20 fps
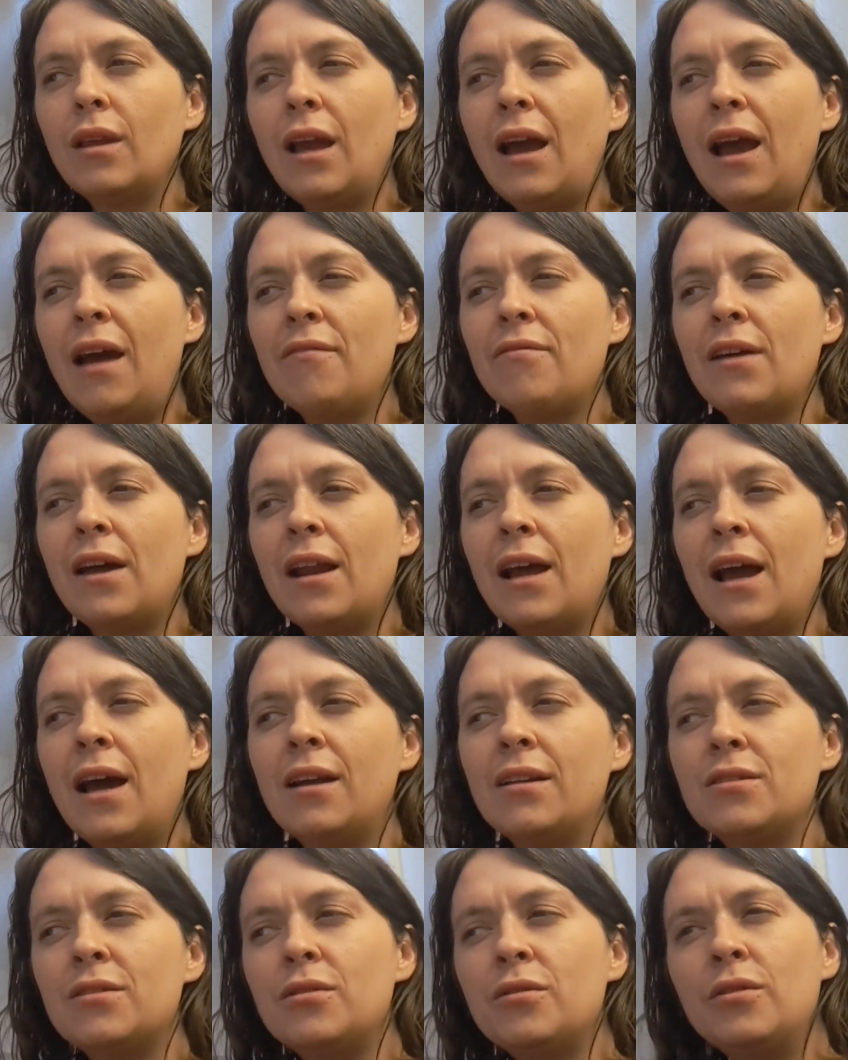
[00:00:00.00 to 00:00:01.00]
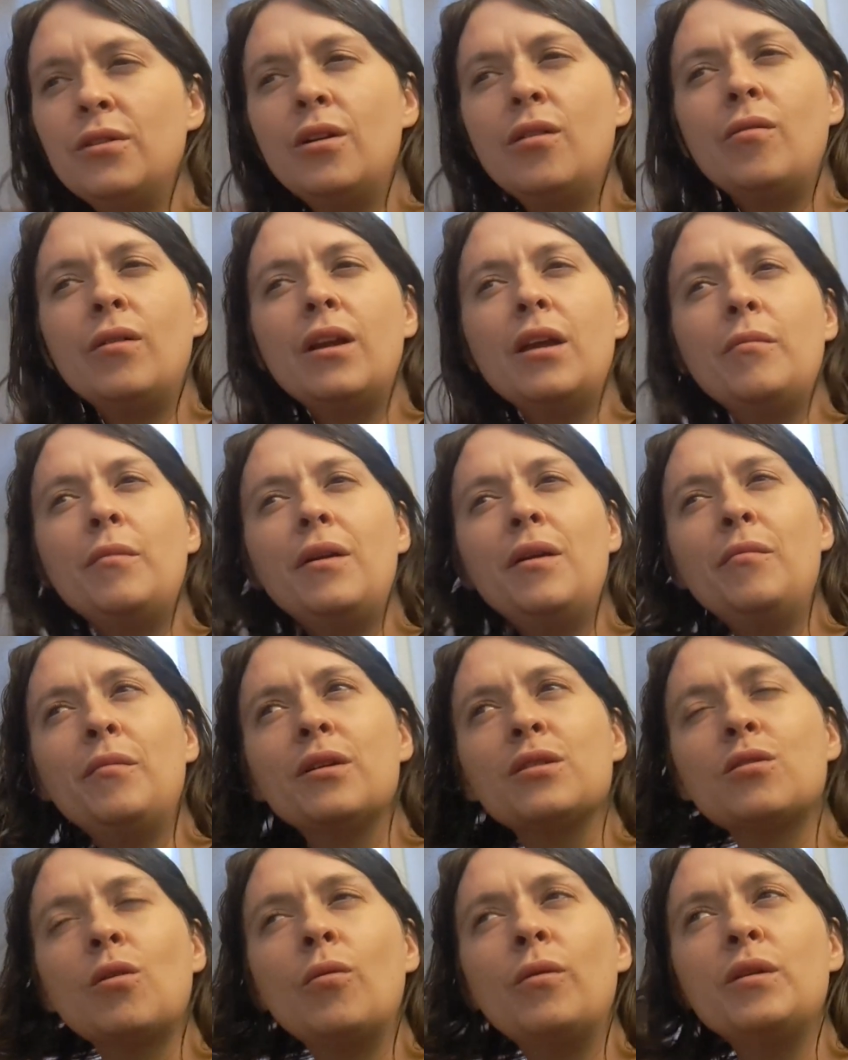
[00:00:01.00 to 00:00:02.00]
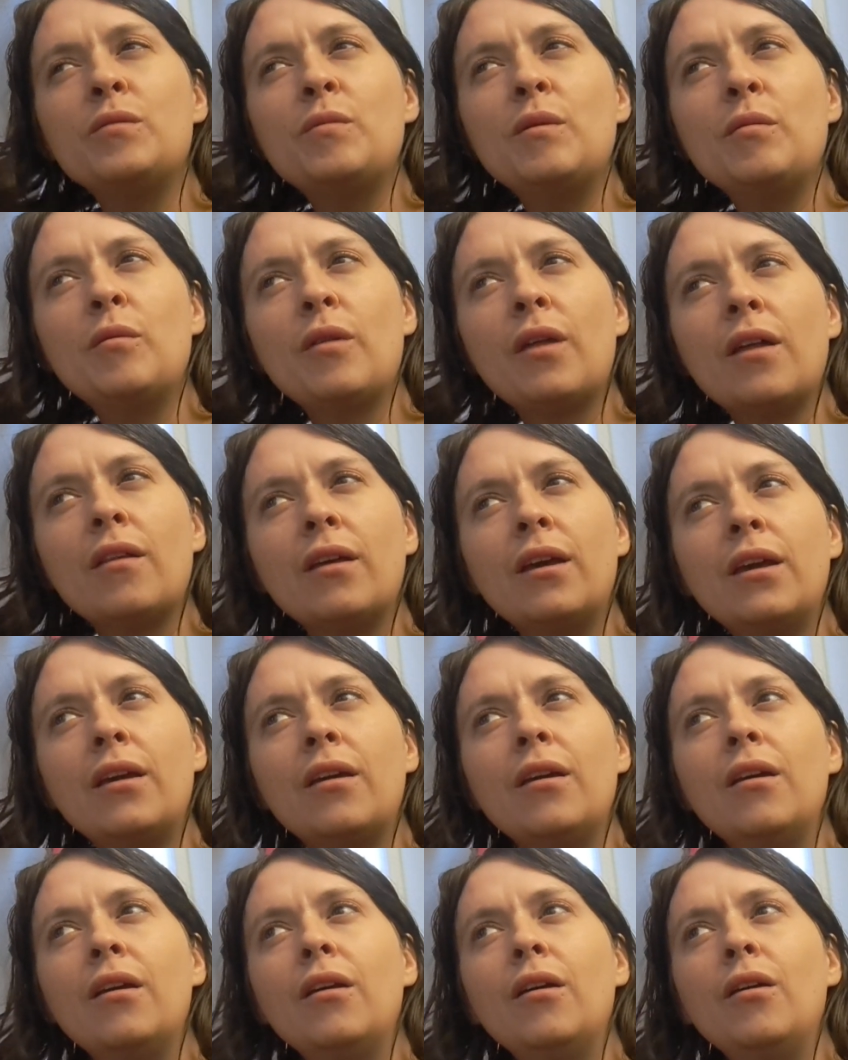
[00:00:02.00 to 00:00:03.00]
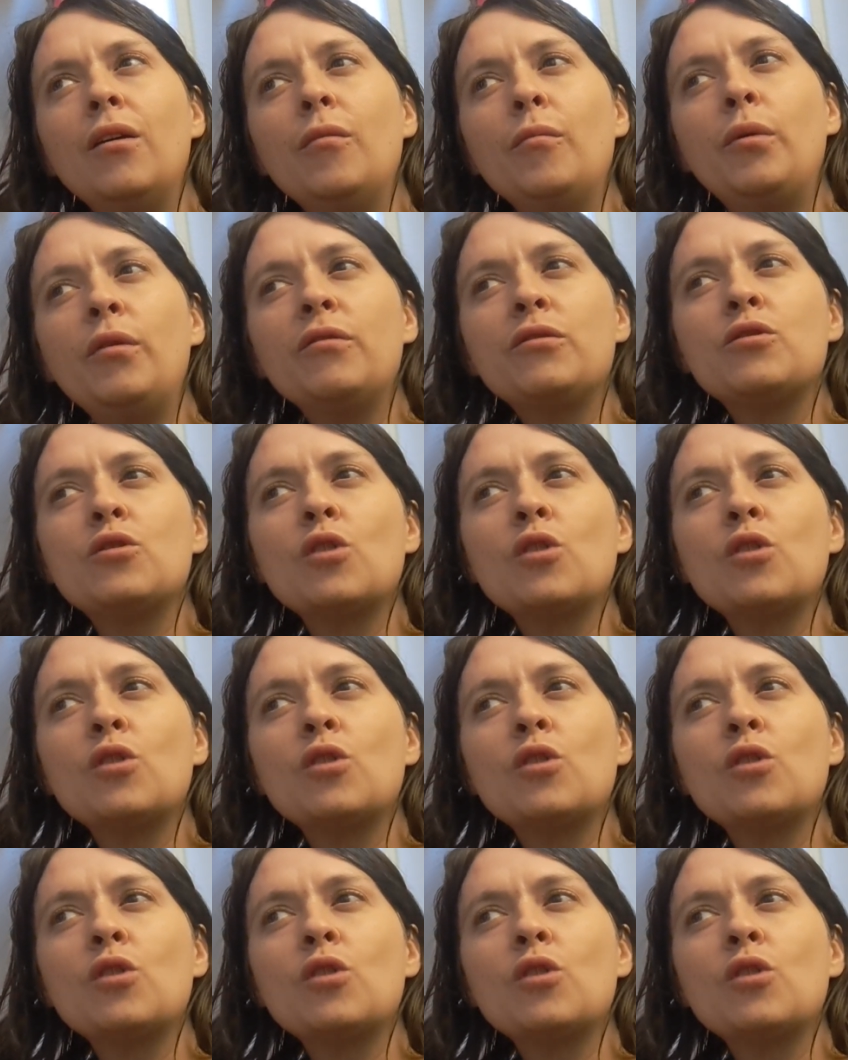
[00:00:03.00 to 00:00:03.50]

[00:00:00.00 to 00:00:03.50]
have that attitude. You know what I mean? But it's always people that, like, put